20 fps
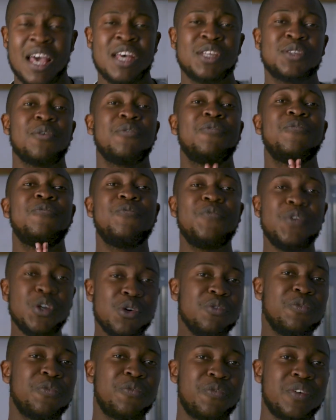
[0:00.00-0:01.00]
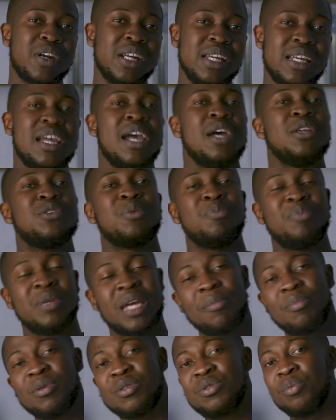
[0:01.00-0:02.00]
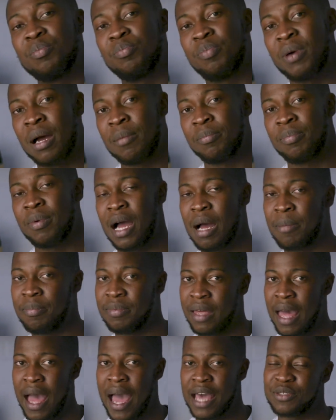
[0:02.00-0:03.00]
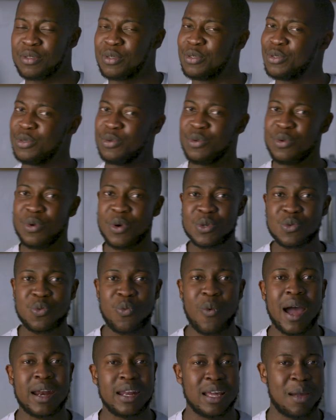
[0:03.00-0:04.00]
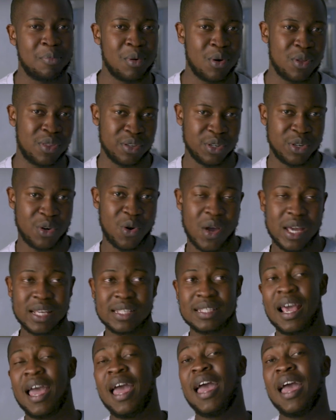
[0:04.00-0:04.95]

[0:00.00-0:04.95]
So feel free to be able to bump up the ISO. Do not worry about the noise.